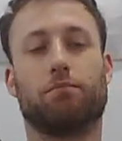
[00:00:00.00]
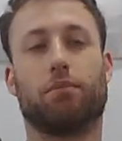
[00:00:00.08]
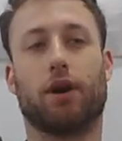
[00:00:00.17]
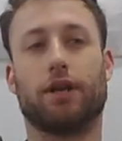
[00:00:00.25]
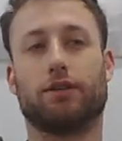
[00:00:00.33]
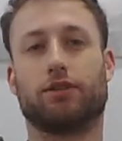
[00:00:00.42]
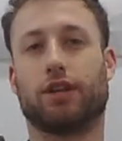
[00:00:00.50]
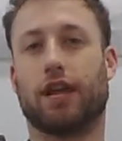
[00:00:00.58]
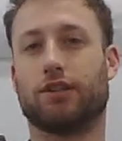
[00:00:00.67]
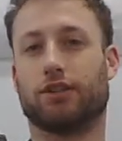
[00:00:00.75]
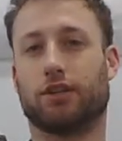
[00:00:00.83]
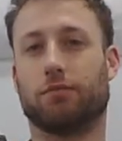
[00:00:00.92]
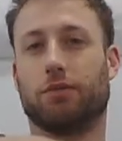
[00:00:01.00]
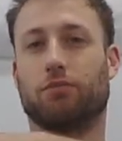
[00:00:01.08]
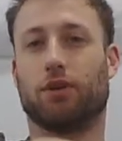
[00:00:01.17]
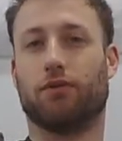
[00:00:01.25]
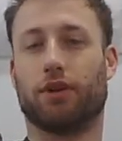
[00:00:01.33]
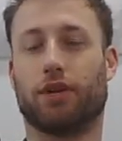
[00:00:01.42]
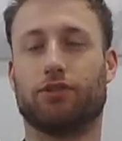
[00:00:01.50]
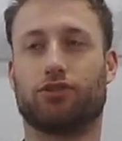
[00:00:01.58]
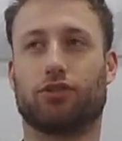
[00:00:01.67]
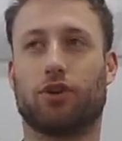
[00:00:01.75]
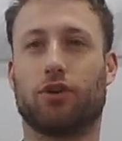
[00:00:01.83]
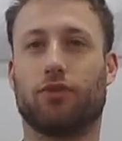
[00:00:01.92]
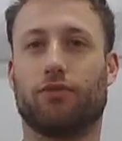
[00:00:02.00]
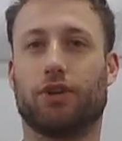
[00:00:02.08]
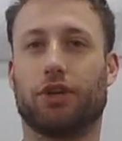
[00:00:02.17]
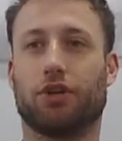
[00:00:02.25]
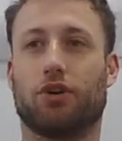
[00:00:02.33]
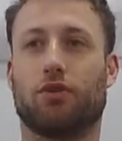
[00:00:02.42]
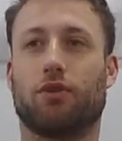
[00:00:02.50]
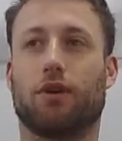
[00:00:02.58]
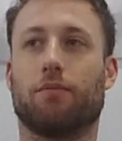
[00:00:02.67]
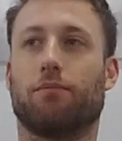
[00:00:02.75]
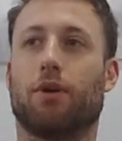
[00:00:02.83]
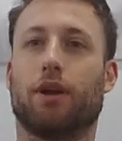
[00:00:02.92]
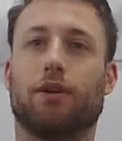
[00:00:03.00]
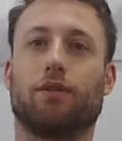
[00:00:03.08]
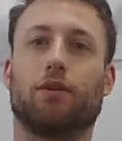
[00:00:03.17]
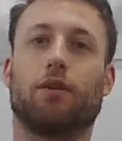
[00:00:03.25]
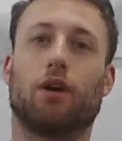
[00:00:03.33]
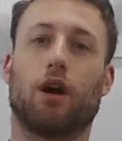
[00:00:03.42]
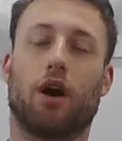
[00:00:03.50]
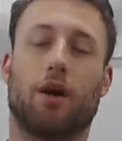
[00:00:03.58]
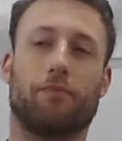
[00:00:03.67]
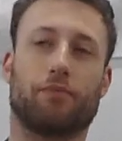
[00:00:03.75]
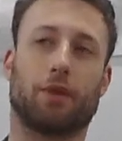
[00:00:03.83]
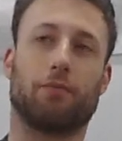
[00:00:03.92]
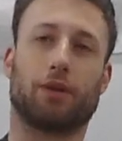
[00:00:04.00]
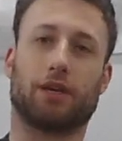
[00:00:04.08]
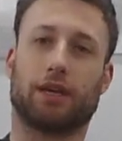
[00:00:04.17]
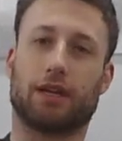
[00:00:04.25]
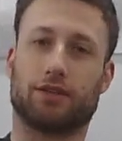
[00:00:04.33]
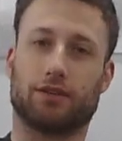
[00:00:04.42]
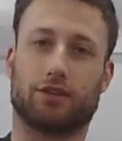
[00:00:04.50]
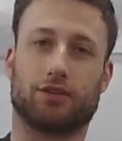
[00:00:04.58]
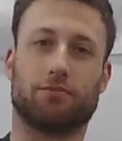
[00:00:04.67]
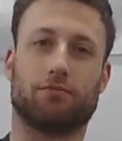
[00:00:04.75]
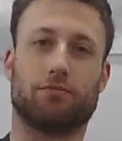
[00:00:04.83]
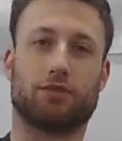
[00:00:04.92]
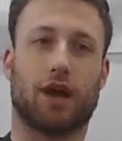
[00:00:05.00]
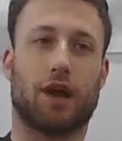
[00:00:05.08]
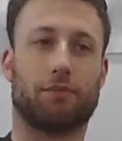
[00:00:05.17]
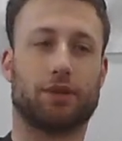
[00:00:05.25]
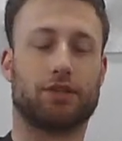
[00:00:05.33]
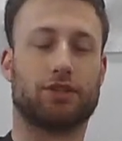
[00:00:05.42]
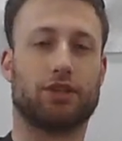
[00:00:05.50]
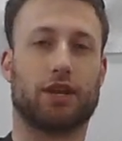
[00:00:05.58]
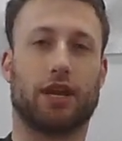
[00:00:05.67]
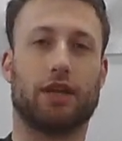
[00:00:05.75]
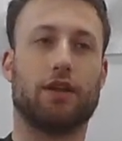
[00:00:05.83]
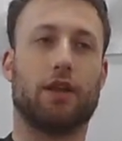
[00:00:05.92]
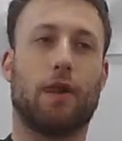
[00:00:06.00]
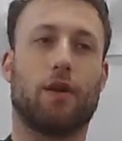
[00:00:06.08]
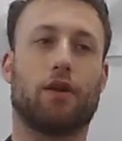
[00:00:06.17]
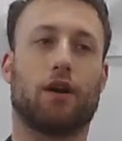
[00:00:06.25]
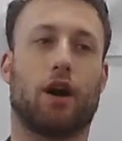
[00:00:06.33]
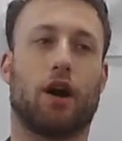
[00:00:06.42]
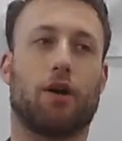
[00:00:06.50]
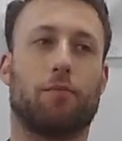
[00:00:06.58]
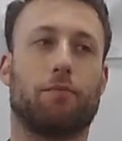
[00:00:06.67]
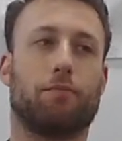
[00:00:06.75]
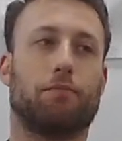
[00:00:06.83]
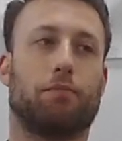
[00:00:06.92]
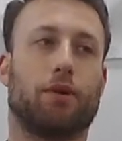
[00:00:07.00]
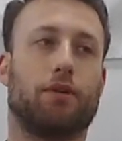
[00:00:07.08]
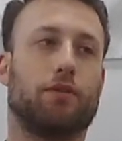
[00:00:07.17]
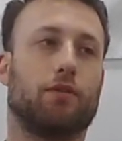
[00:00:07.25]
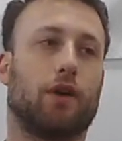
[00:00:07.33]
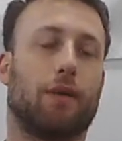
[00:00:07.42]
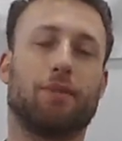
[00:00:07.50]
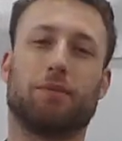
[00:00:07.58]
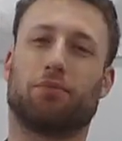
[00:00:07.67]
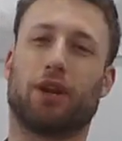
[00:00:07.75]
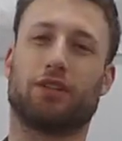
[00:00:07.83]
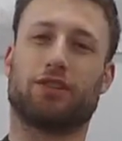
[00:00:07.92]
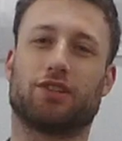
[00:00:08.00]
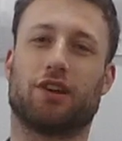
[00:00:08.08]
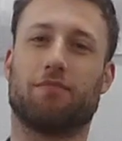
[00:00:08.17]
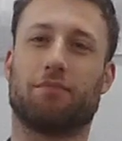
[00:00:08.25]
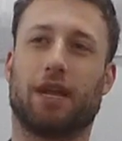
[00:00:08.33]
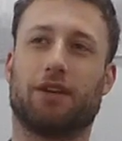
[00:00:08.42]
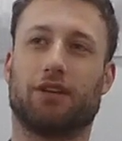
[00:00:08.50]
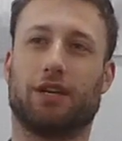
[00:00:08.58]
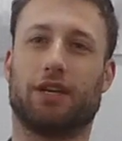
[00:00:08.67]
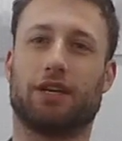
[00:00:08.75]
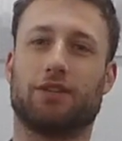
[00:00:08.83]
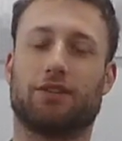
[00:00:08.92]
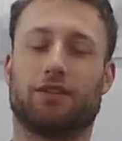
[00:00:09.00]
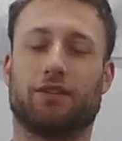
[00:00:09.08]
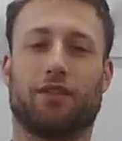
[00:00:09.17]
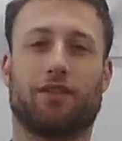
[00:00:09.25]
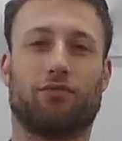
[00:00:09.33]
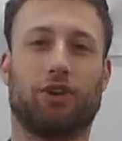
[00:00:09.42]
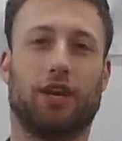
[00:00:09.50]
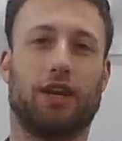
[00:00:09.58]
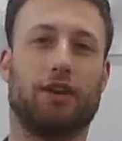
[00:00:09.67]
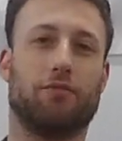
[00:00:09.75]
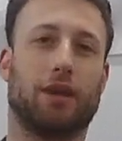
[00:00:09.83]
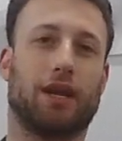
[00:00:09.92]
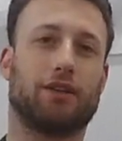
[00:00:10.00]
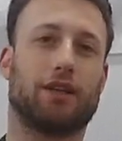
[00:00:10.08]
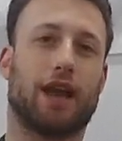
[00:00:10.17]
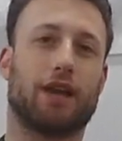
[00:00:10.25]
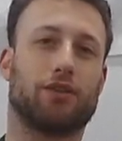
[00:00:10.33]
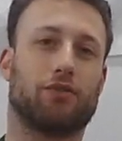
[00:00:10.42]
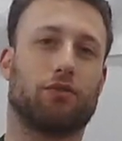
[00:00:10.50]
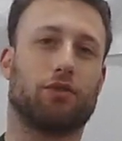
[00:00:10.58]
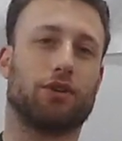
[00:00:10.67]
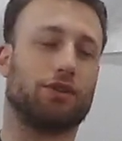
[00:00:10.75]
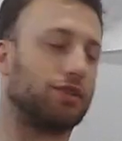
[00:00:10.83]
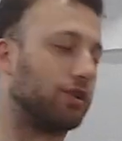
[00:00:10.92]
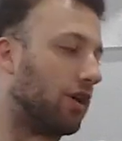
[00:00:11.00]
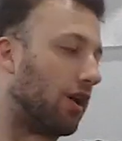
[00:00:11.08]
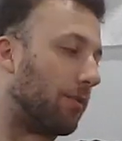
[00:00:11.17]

But today's going to be more of an intro video, but I'm going to get to some topics today. But I'm going to break up mainly into three main categories.